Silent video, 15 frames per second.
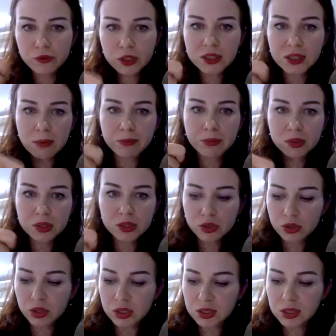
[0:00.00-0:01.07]
for example,
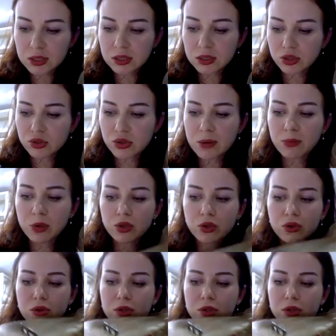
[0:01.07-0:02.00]
this is a tremolo.